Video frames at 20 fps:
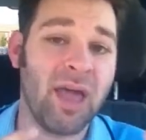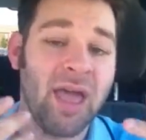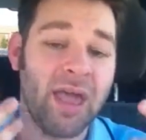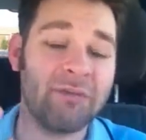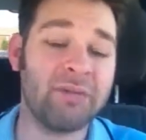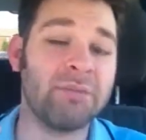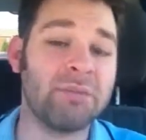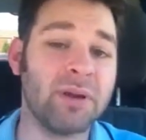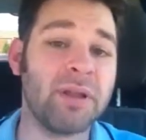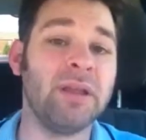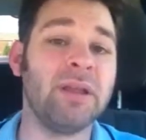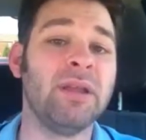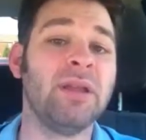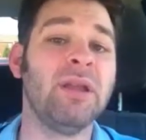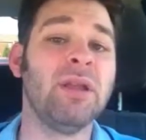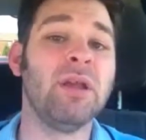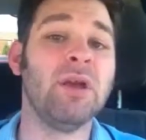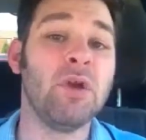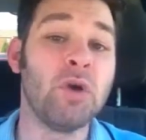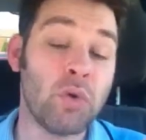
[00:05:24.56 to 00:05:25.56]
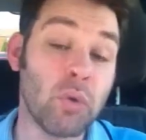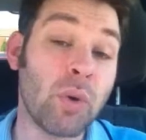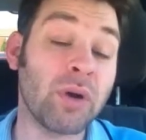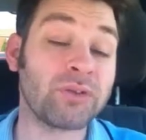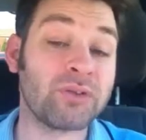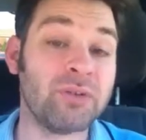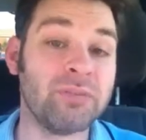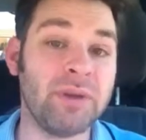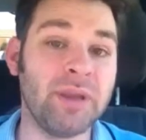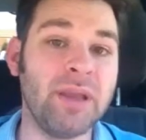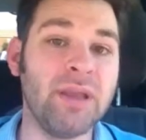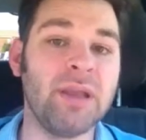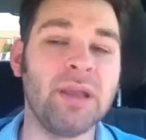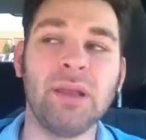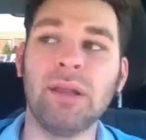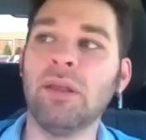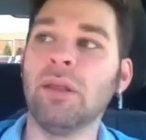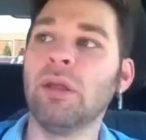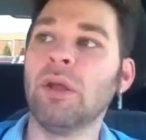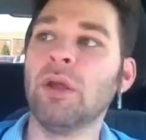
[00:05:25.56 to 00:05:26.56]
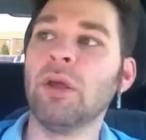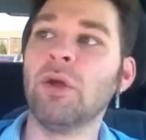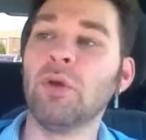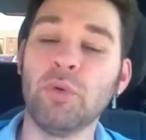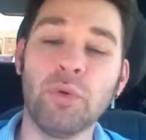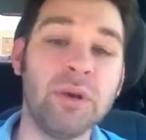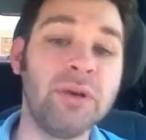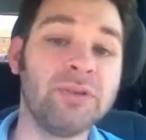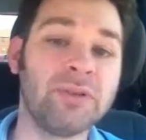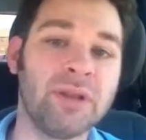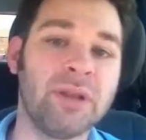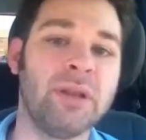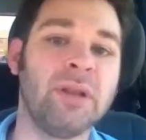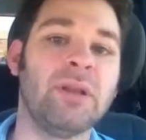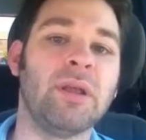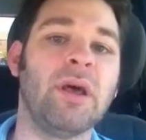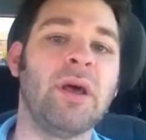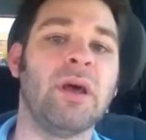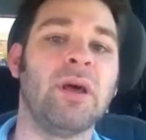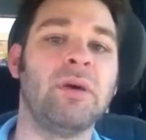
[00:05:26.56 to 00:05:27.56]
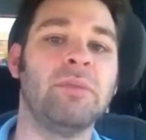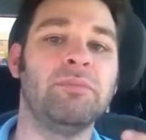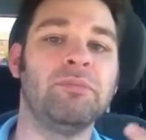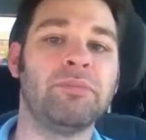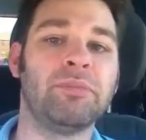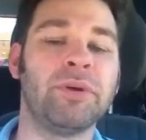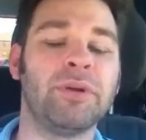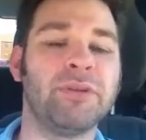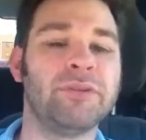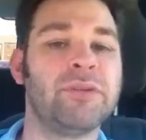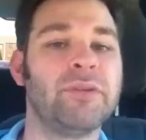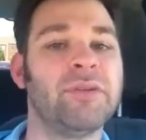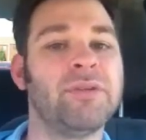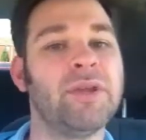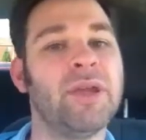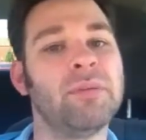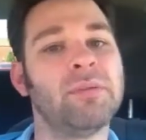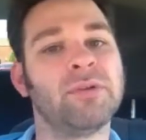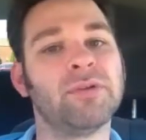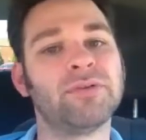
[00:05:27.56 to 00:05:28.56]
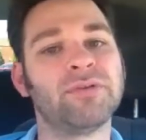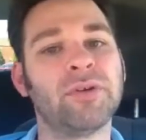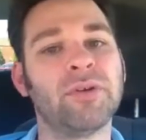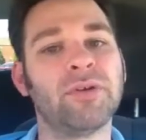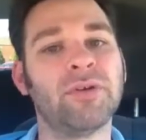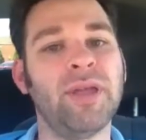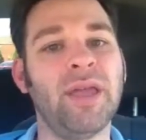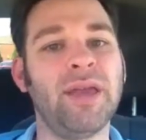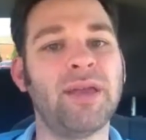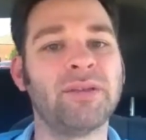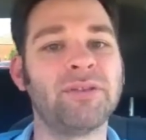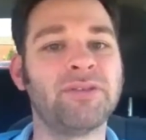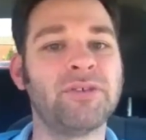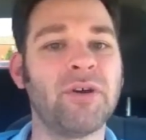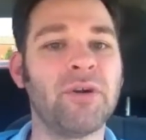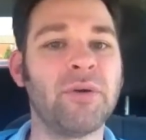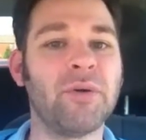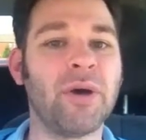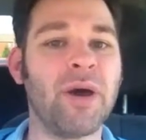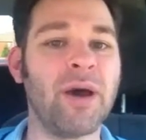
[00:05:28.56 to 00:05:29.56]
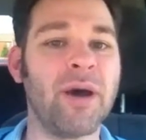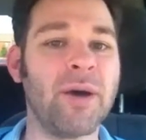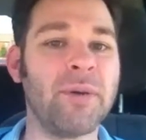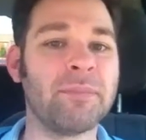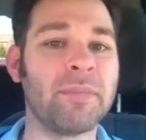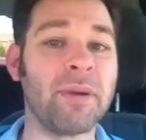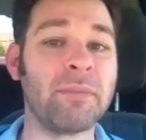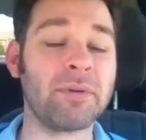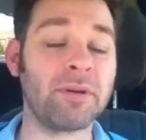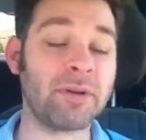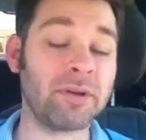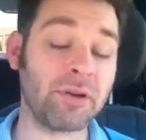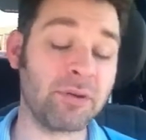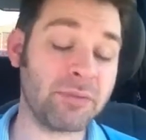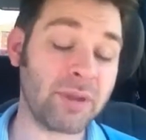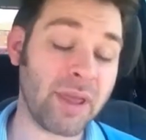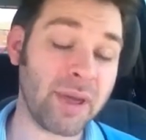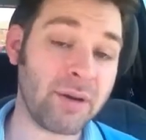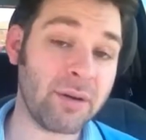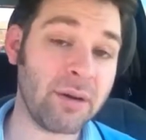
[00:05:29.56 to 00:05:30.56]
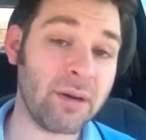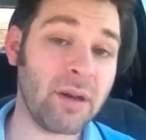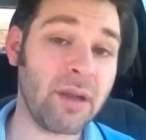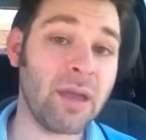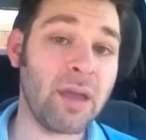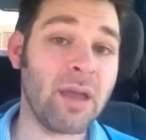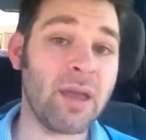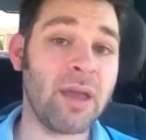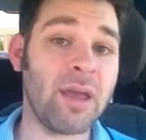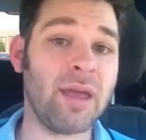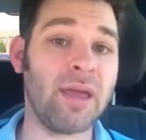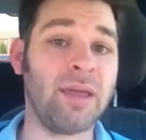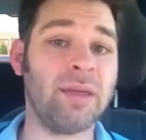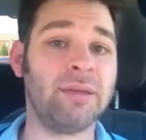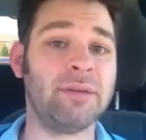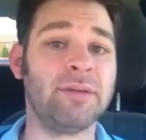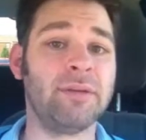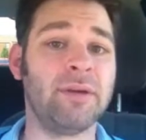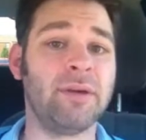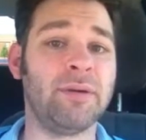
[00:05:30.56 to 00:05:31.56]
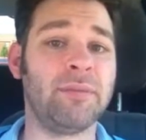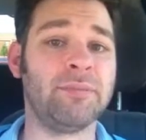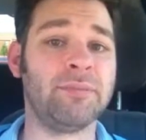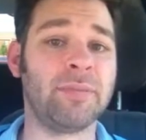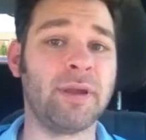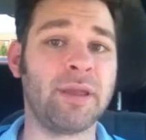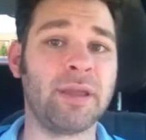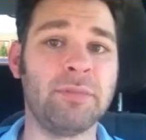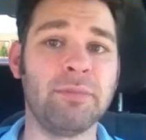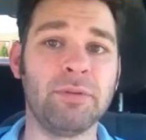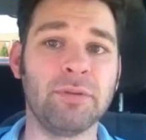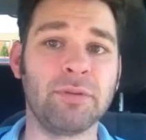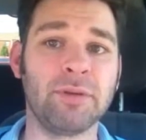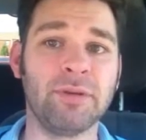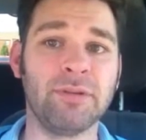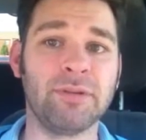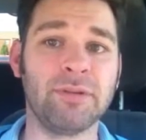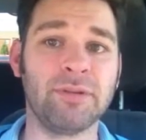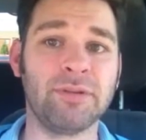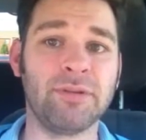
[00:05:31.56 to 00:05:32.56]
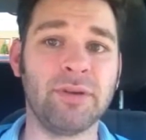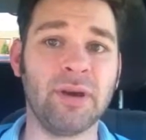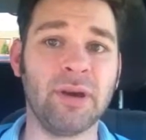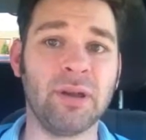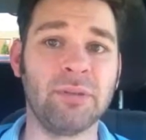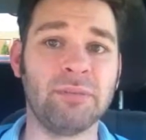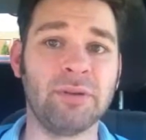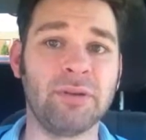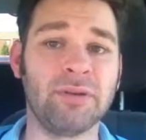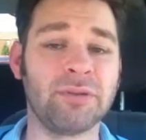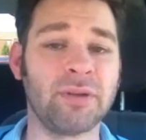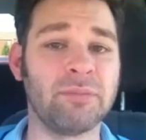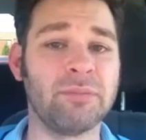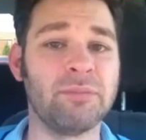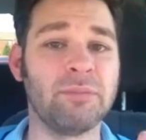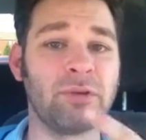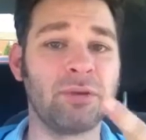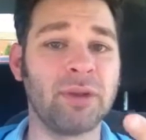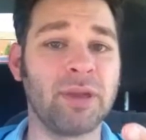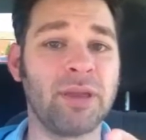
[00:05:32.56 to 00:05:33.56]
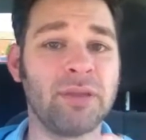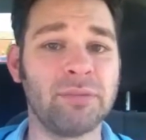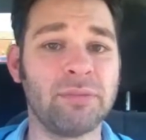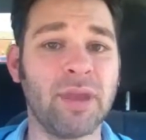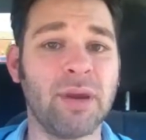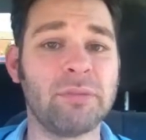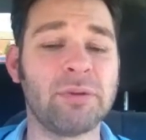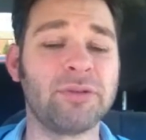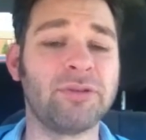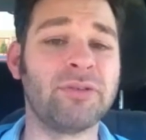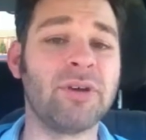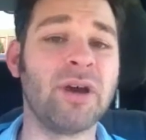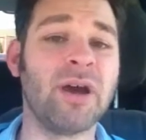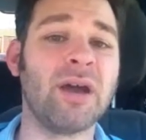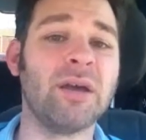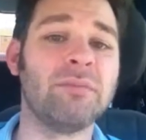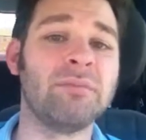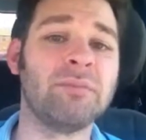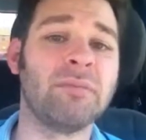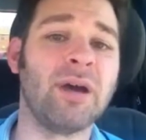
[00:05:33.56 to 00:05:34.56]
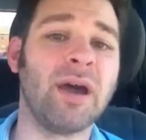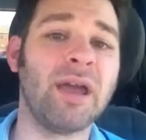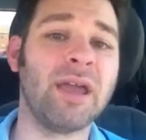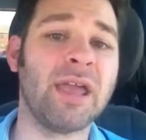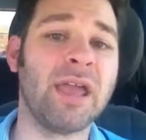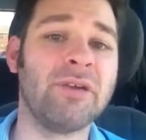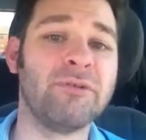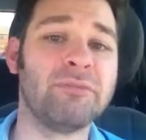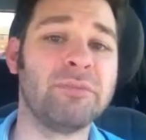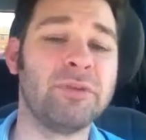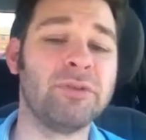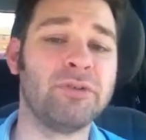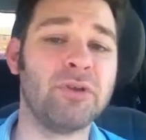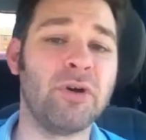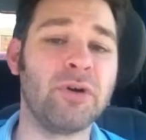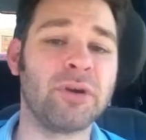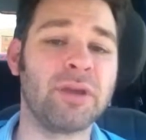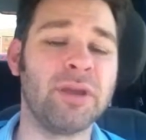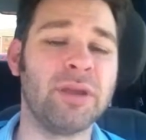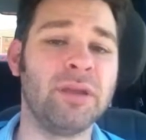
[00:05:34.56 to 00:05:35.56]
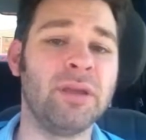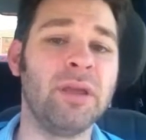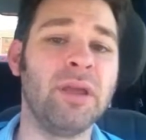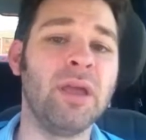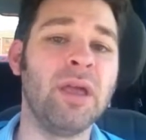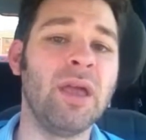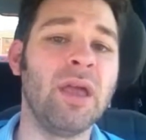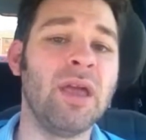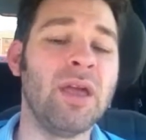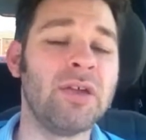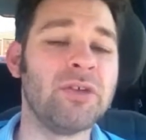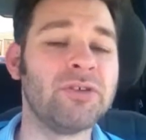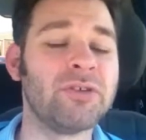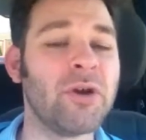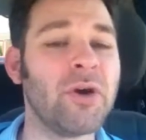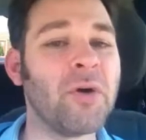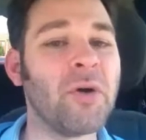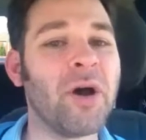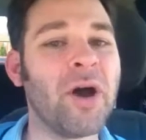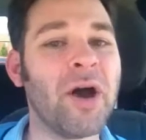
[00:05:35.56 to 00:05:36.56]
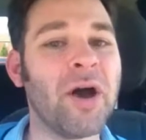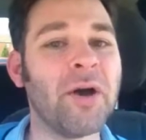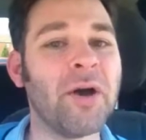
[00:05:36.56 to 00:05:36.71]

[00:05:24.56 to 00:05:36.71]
everybody who wants to be in it, who is in it, brings to the table. So yeah, so I'm gonna go now. And I keep looking to the side because I'm looking at how much time I have been talking. So